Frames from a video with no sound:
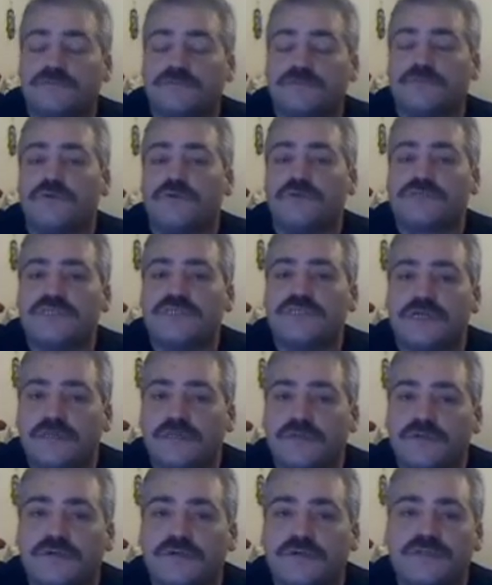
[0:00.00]
mostly on
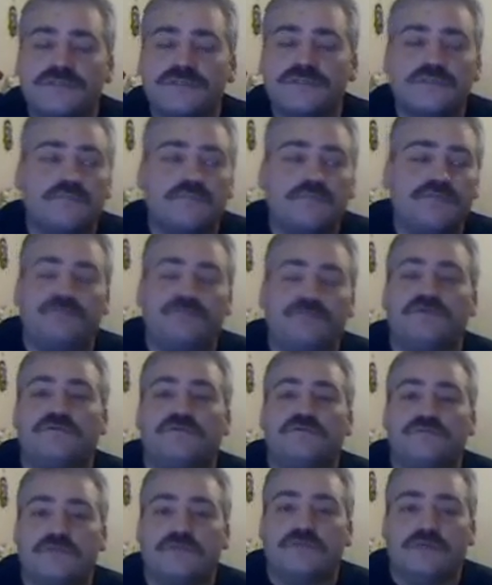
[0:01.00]
immigrants.
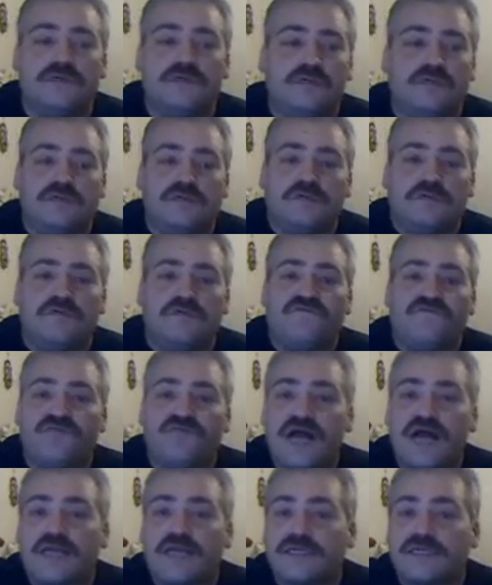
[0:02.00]
People
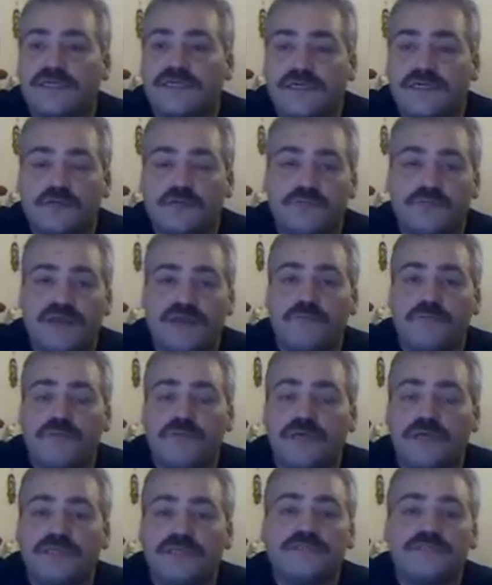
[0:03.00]
flocking here by the
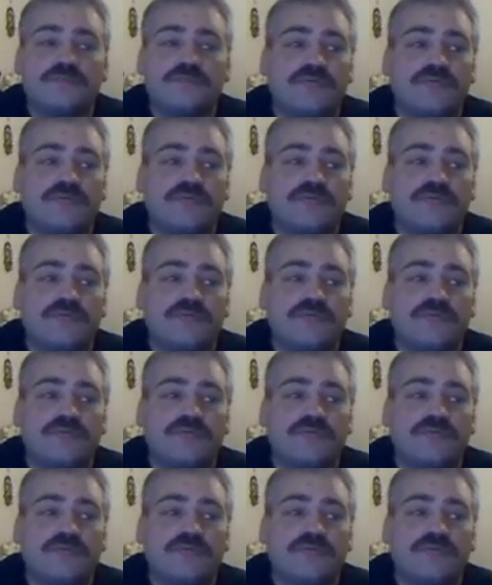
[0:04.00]
millions.